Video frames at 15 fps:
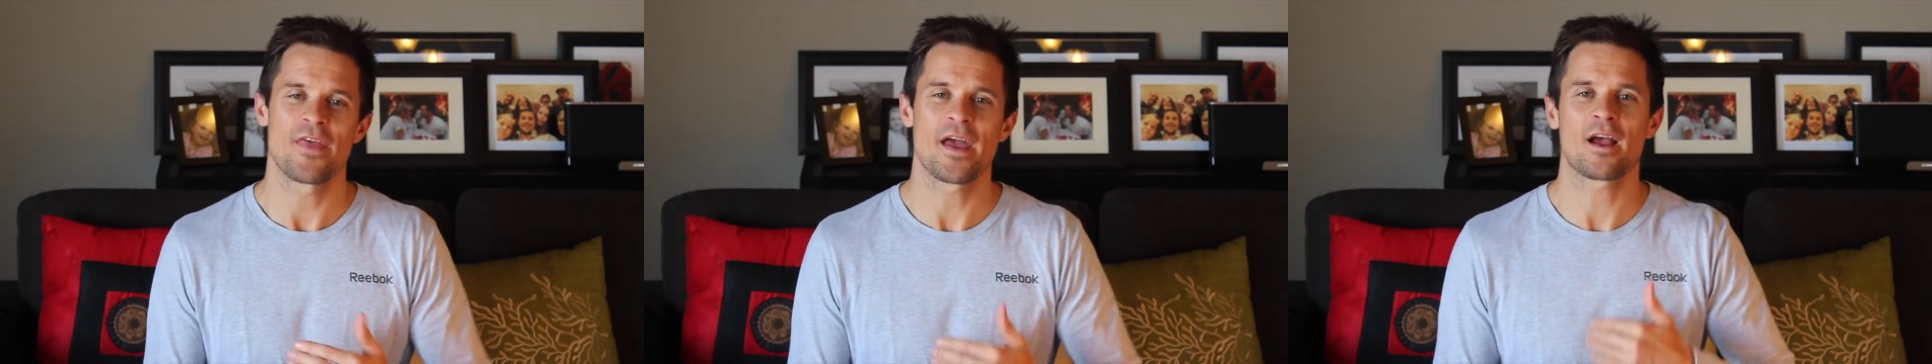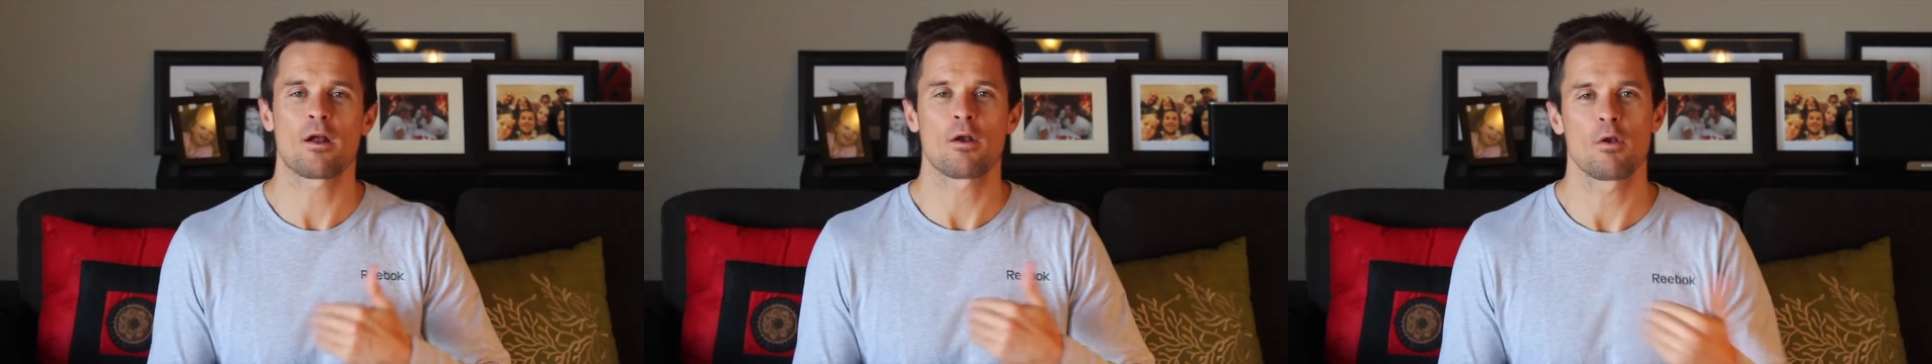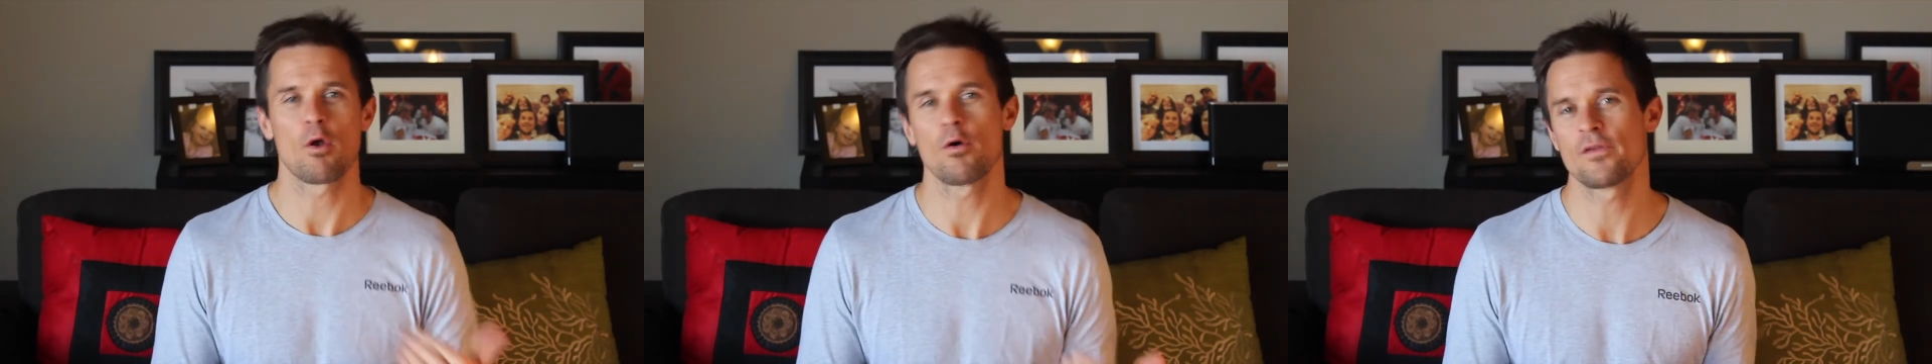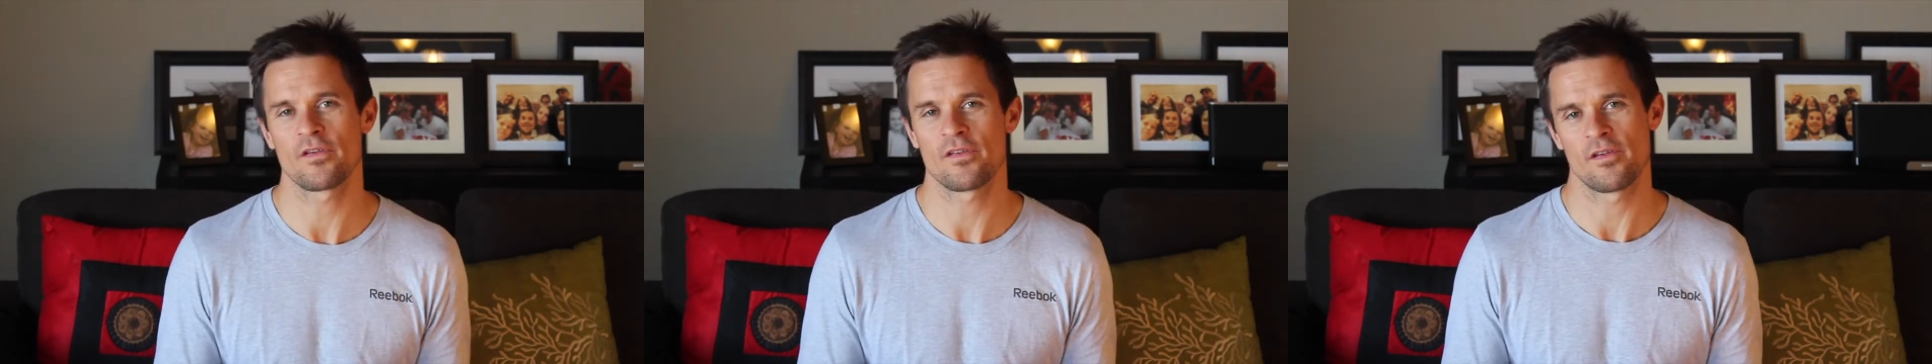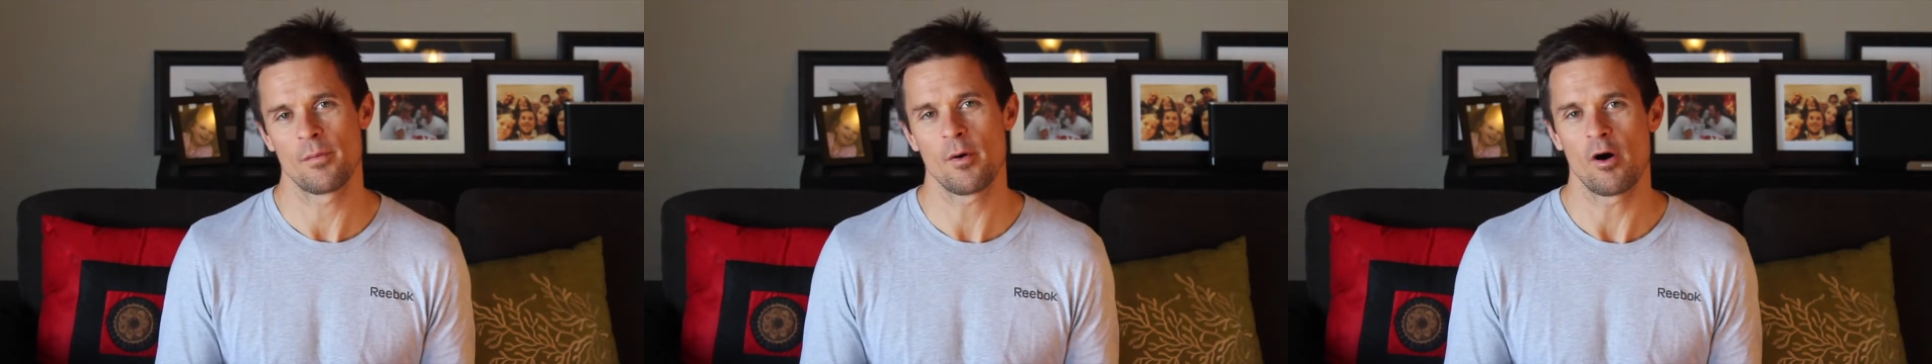that
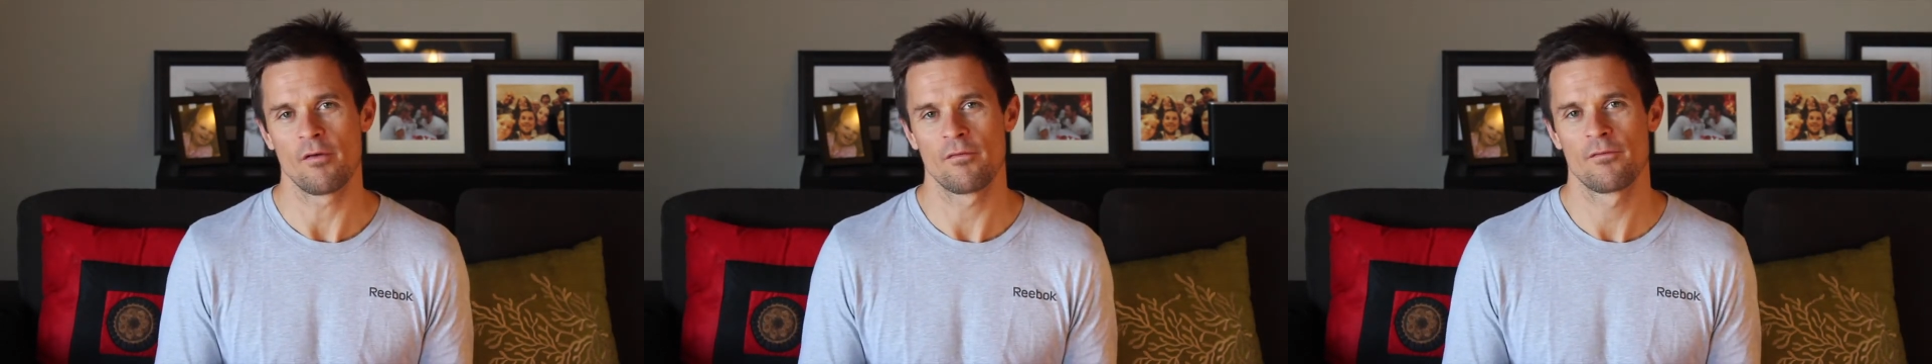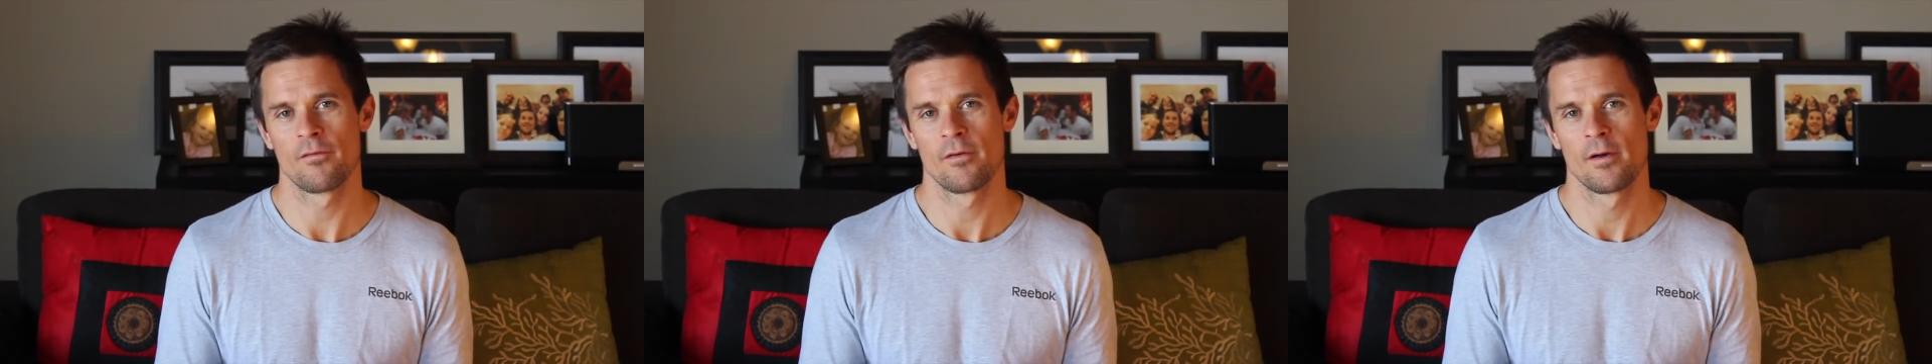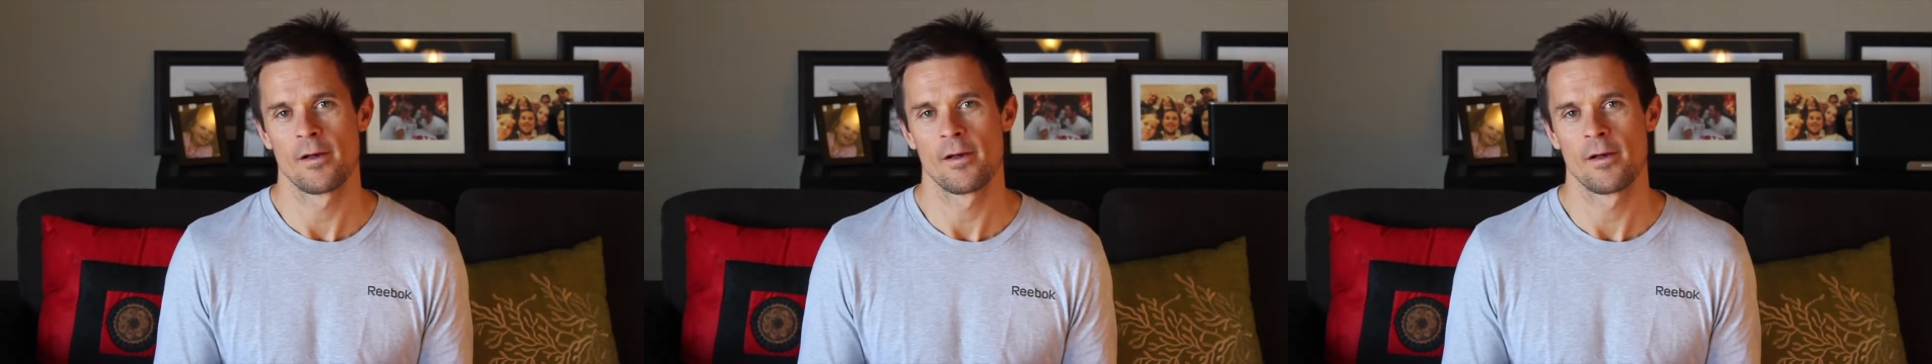closes him off.